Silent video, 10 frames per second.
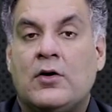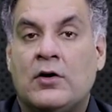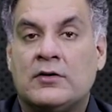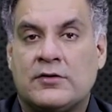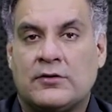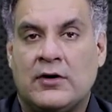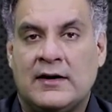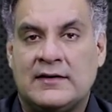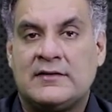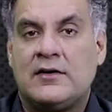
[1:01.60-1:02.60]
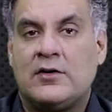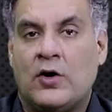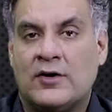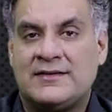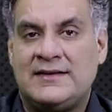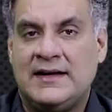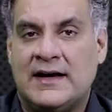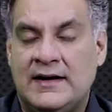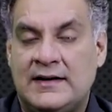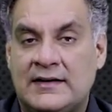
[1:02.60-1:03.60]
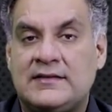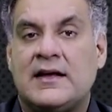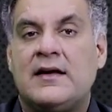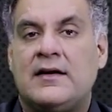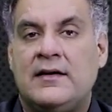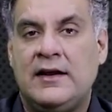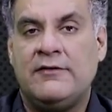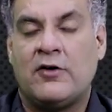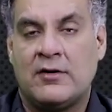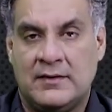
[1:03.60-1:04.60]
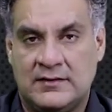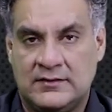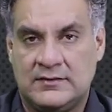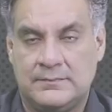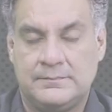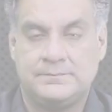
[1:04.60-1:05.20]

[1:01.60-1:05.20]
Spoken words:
also called as osteitis deformans.